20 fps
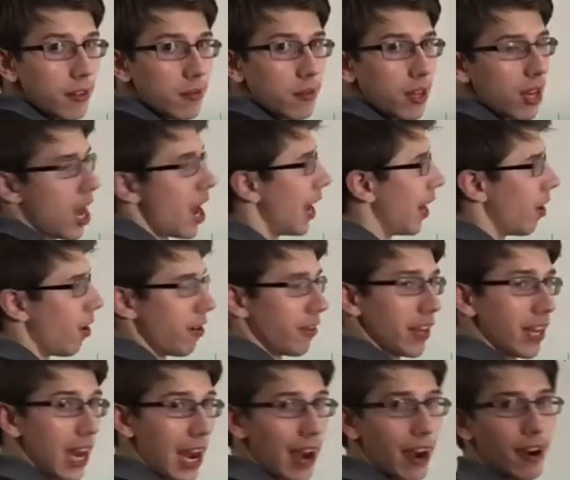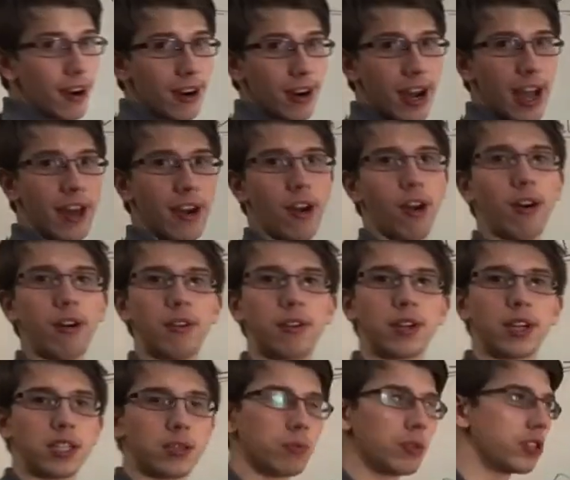rely on the error at all,
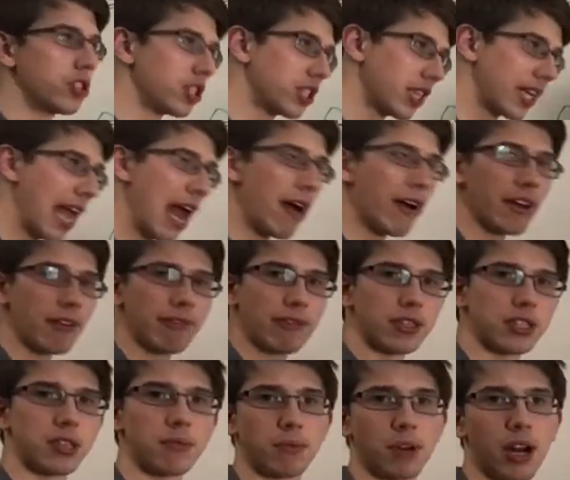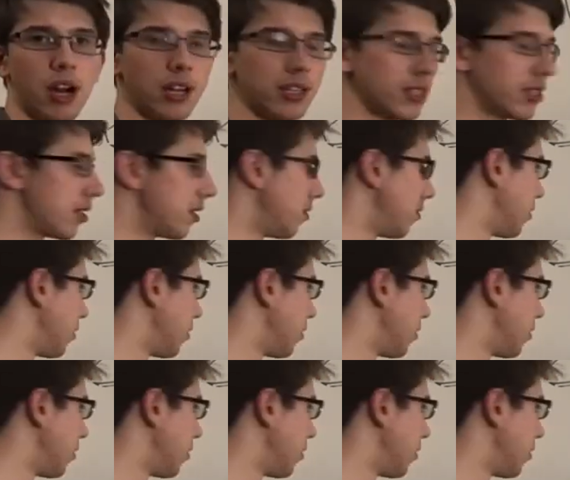because we're just accounting for some constant.